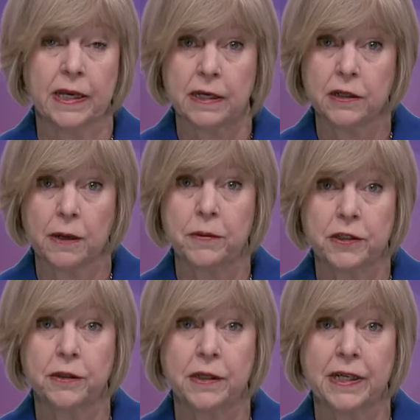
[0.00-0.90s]
and
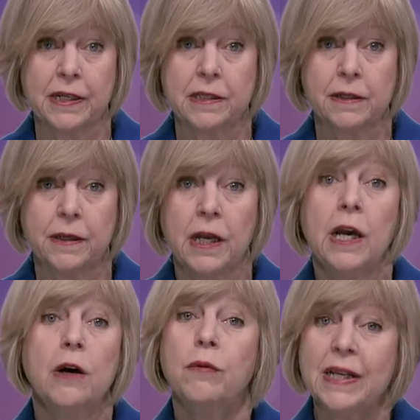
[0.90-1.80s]
opportunities.
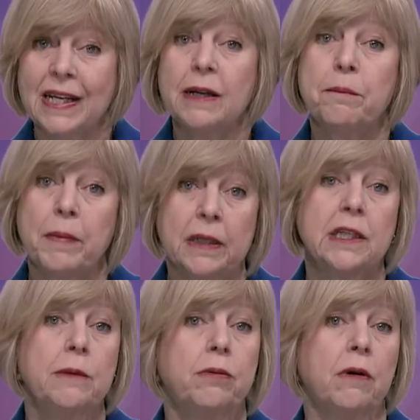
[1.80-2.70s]
We need a
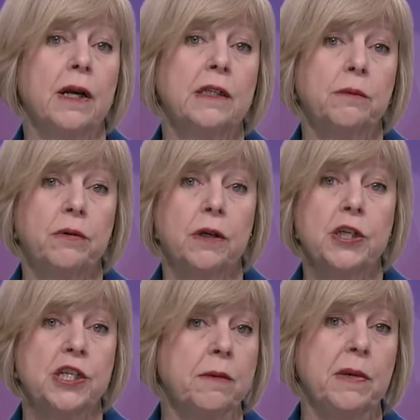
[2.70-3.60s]
multi-pronged
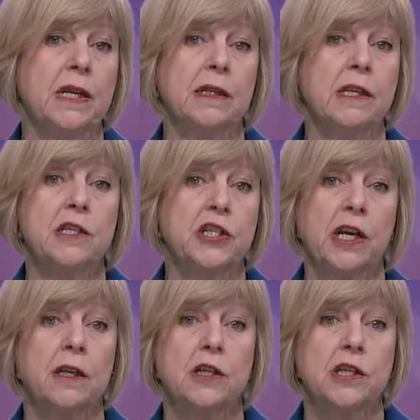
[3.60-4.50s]
approach to meeting these
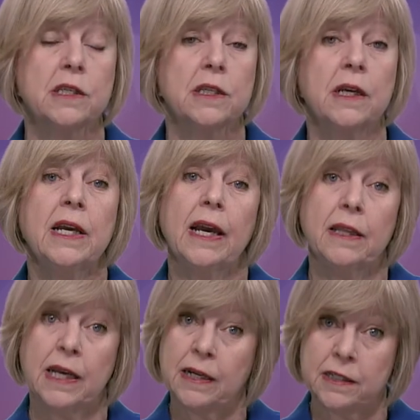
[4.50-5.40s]
challenges, and
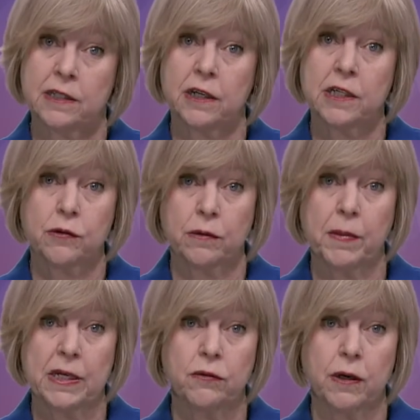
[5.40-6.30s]
that starts with
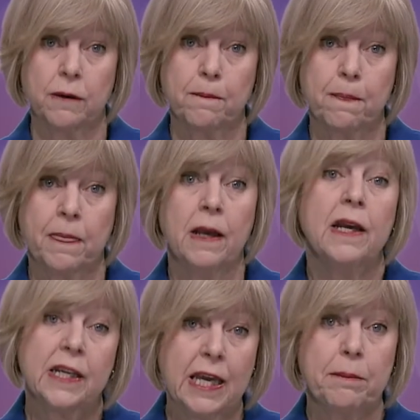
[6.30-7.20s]
Metro.
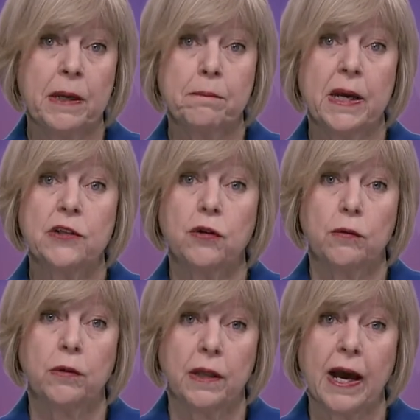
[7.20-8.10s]
Keeping Metro
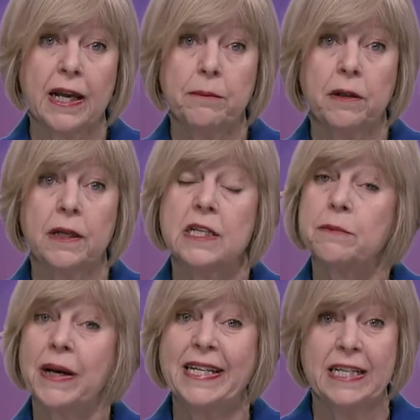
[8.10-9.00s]
reliable is
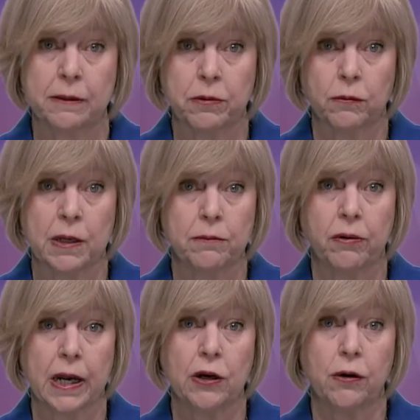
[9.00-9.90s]
my number one
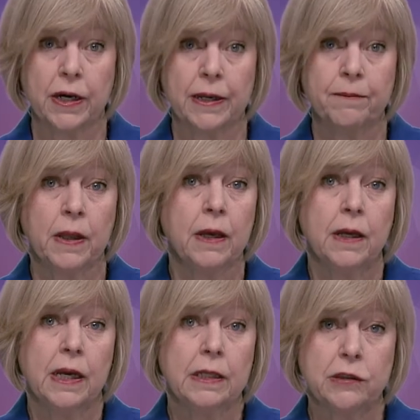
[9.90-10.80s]
priority.
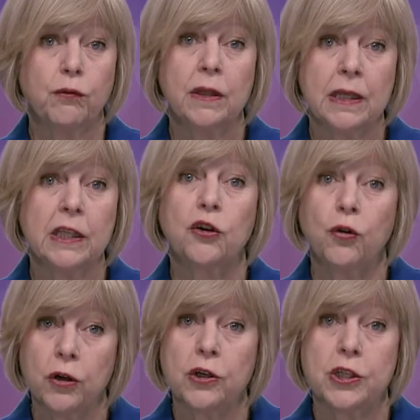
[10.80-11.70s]
It's really the
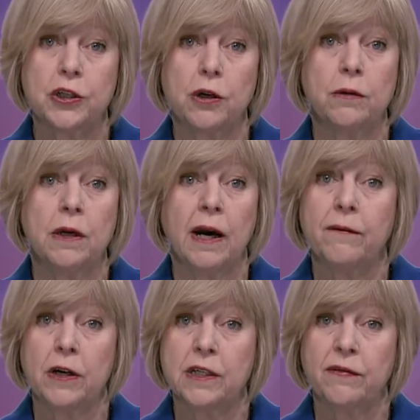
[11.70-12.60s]
cornerstone of
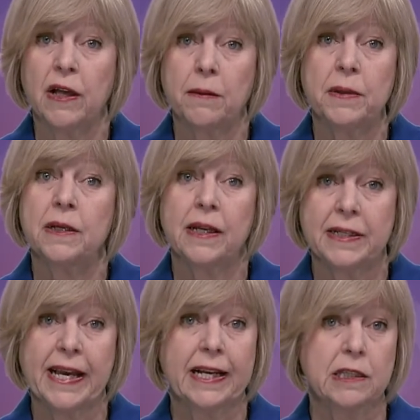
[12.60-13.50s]
our development and
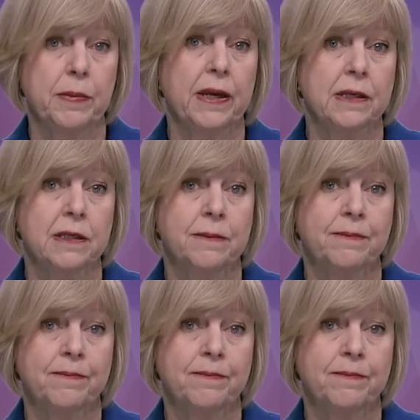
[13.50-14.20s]
tax base.